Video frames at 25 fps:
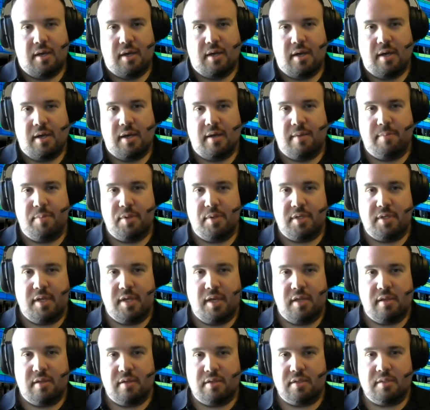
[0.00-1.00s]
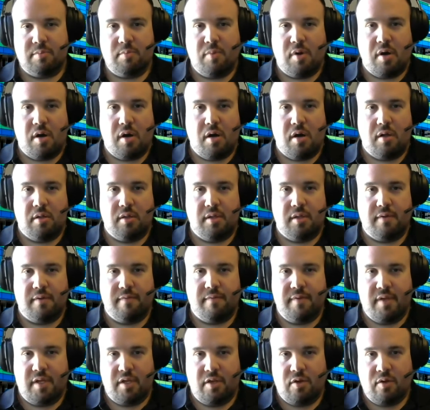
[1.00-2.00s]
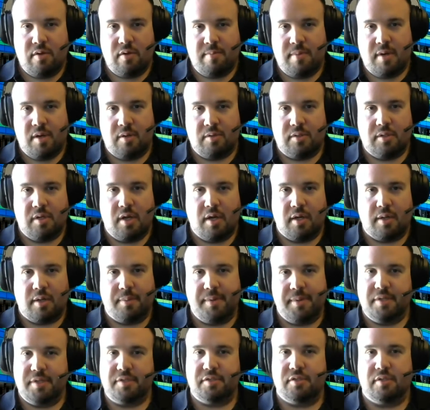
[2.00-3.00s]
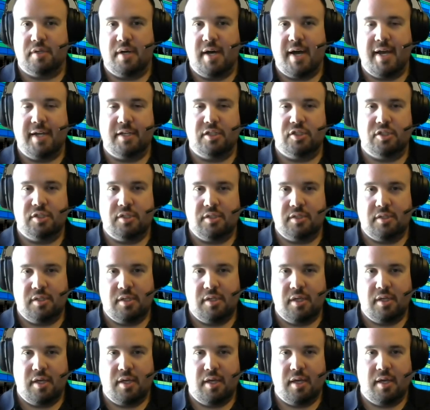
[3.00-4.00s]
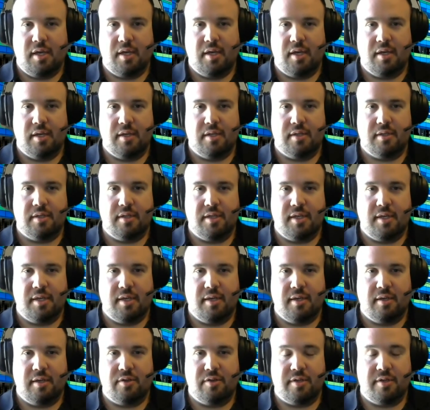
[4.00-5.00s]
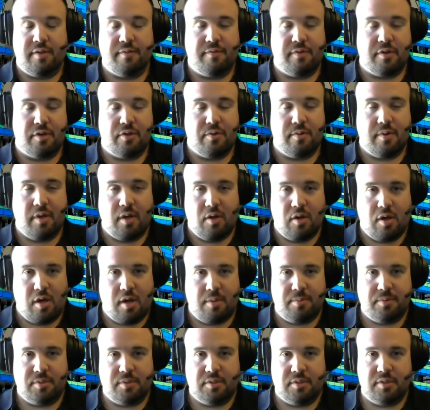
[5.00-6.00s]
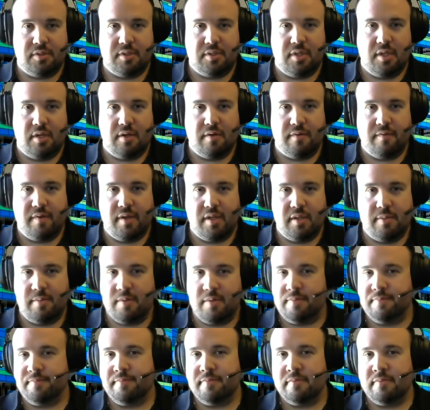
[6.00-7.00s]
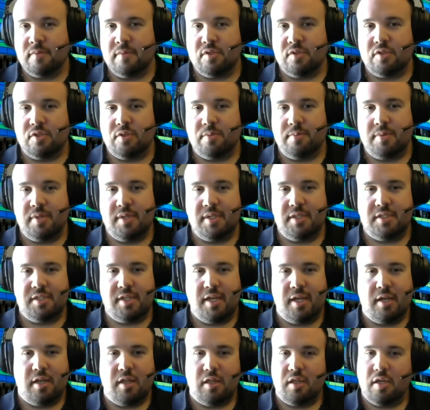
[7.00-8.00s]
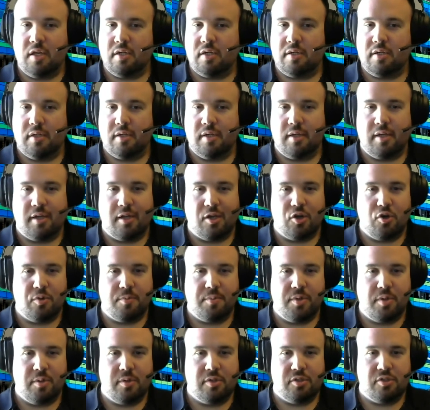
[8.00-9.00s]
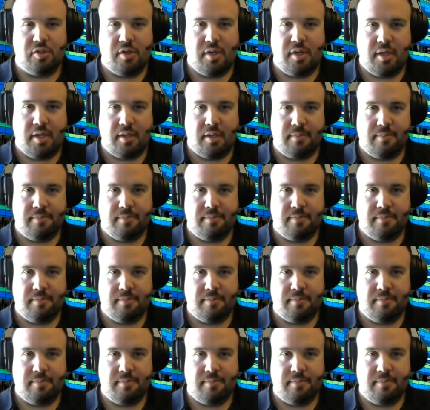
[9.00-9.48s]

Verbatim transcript: I put together a small little video about occupational hygiene and the different career options that are available. So please take a look and I hope you enjoy it.